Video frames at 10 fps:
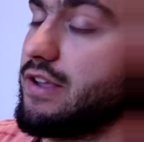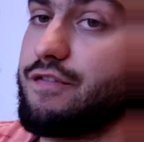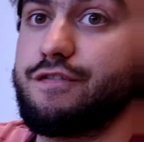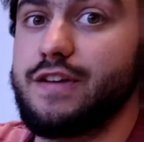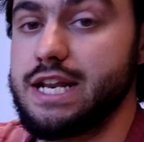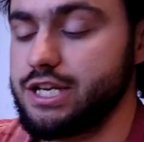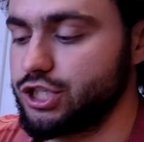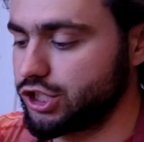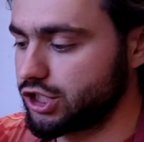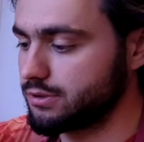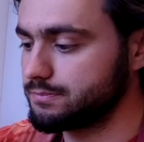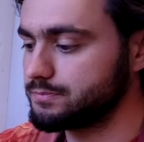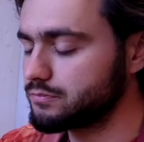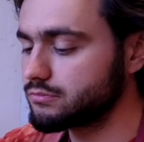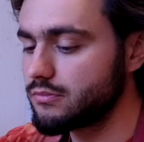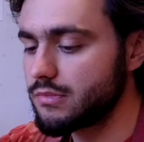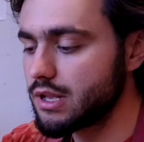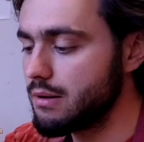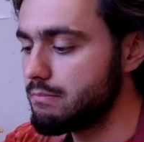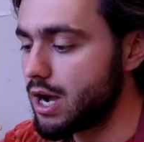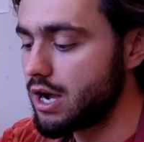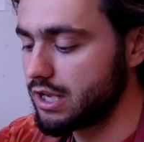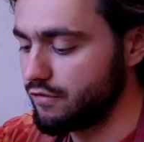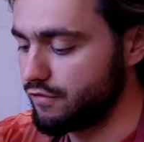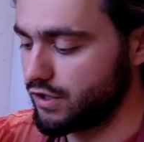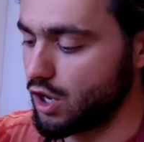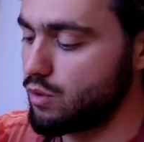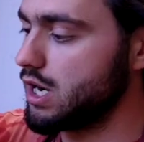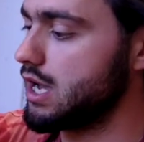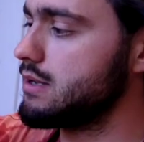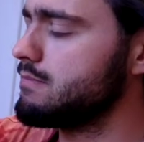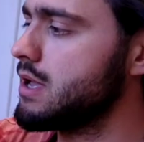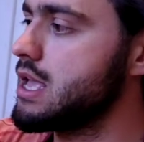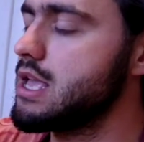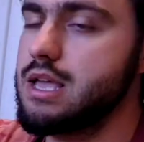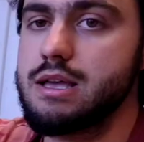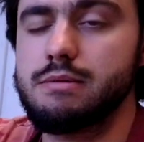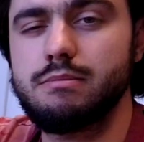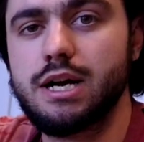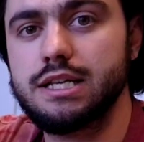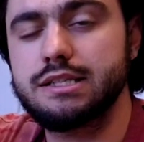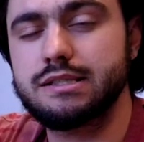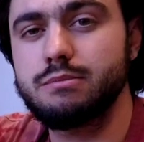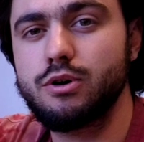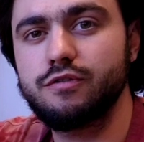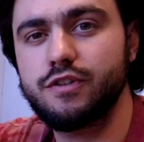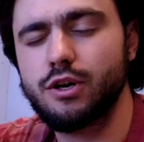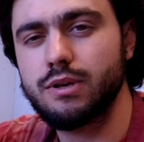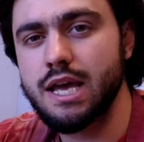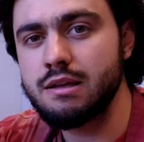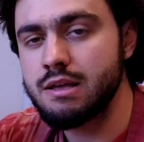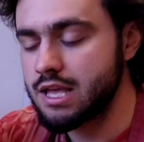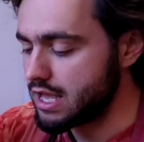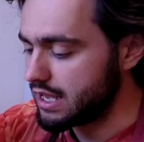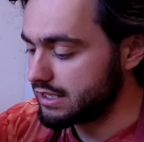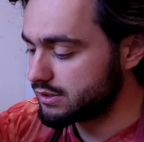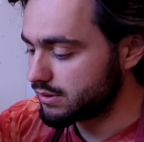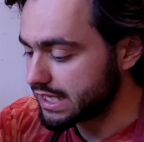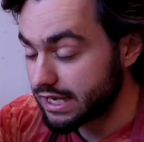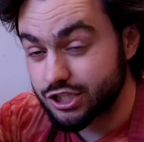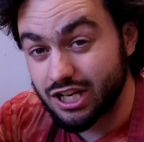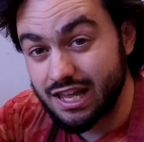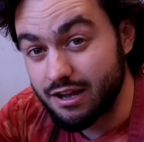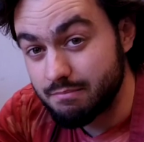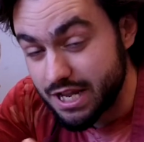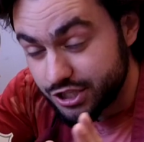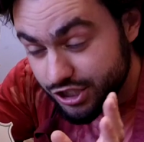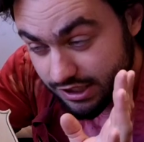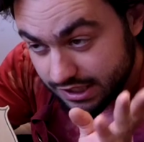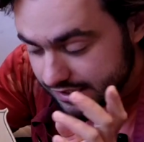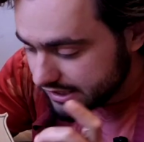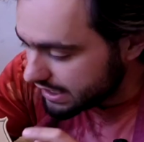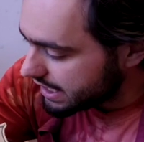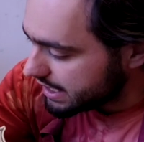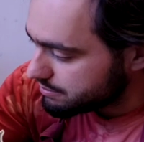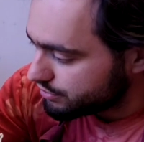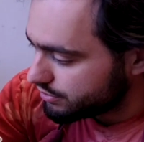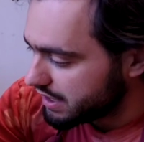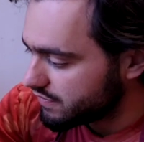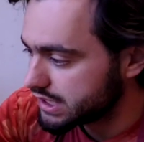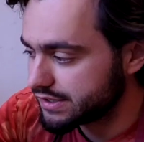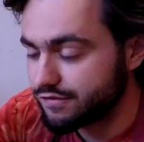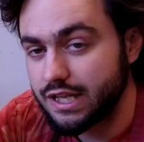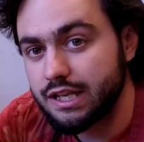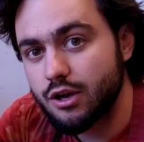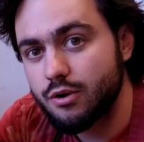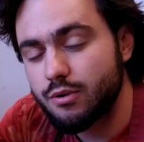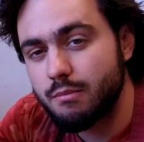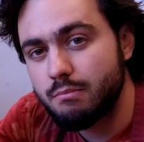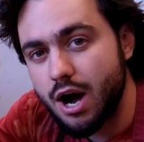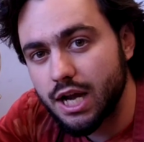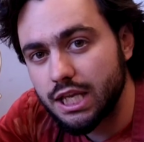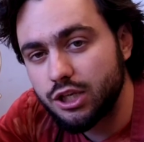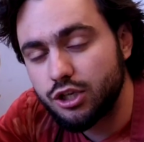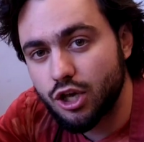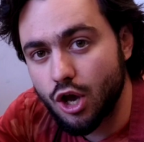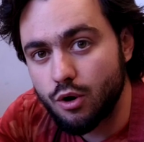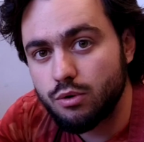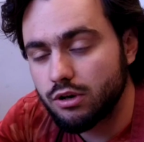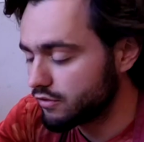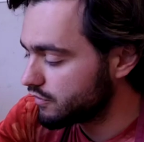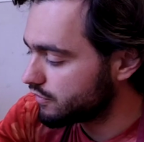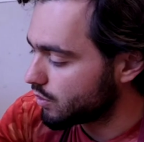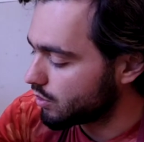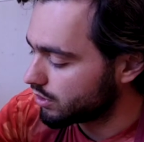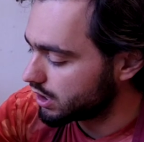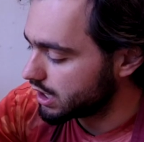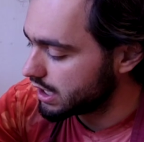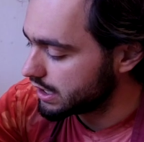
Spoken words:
finished my viola, my small viola. This was actually, I mentioned this in a previous video, my goal for